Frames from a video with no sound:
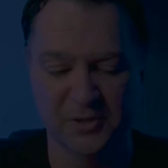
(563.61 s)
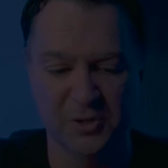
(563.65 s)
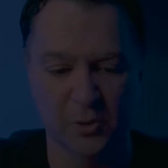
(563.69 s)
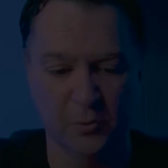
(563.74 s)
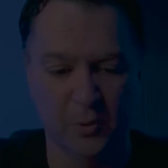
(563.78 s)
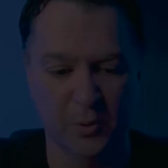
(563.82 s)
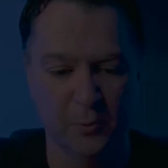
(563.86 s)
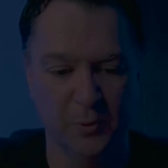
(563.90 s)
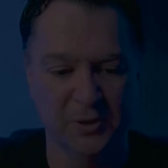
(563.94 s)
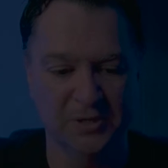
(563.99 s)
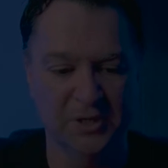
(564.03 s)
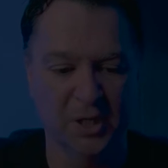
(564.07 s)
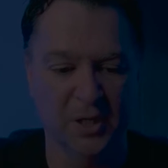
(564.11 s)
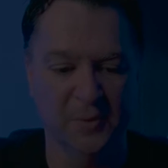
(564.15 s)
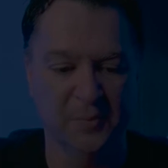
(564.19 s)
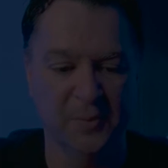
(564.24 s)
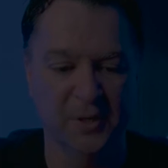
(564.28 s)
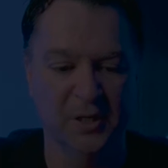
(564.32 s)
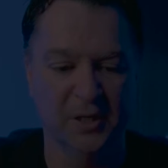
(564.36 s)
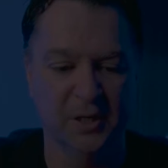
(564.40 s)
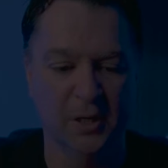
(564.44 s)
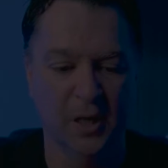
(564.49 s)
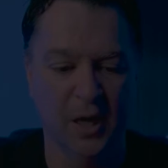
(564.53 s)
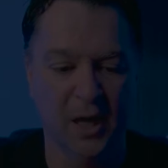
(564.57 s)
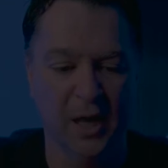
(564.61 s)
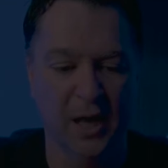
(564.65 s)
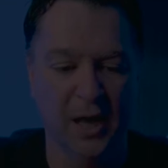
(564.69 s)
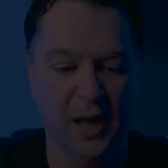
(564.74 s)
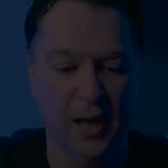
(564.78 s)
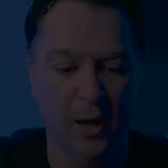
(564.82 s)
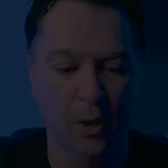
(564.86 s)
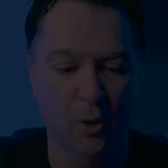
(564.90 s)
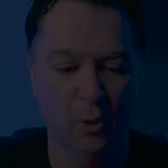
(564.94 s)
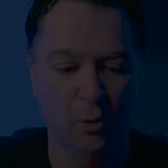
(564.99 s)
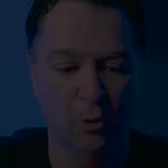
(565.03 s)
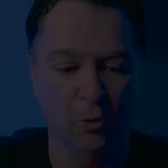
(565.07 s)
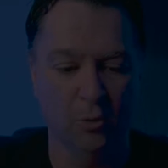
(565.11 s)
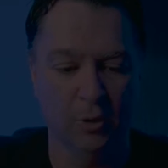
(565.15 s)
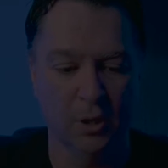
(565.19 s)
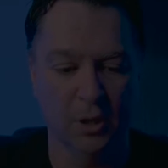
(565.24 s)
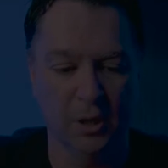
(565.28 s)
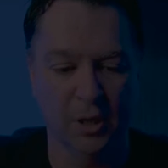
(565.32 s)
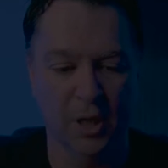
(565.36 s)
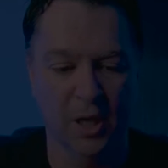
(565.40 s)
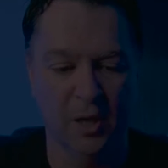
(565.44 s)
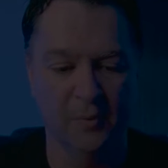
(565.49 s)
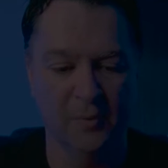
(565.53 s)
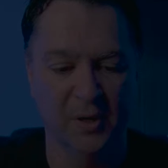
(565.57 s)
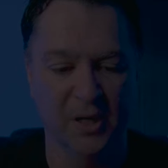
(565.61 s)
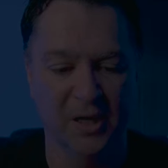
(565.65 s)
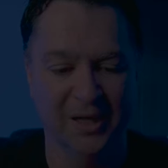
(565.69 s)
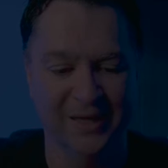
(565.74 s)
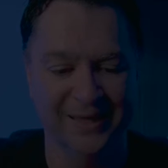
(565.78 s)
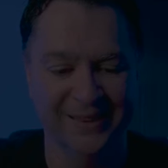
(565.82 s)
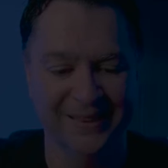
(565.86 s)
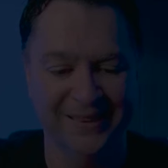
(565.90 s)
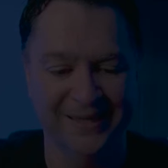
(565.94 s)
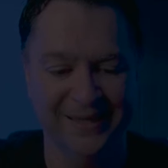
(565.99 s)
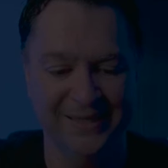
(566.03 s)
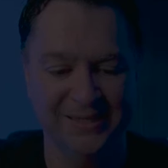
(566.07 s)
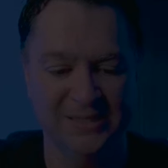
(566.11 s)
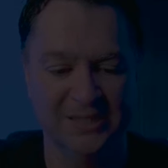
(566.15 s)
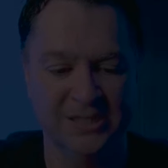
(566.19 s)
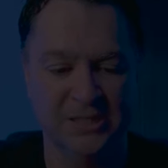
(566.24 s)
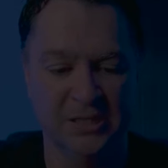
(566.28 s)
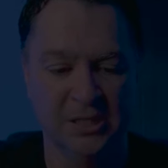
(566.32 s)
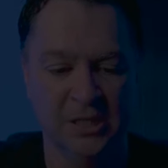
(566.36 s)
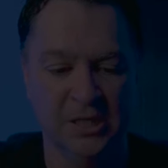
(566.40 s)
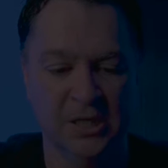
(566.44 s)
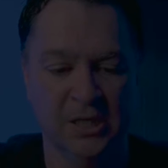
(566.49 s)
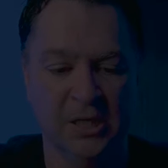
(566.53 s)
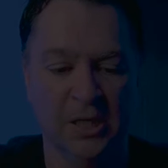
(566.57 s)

So when we type in Ollama list,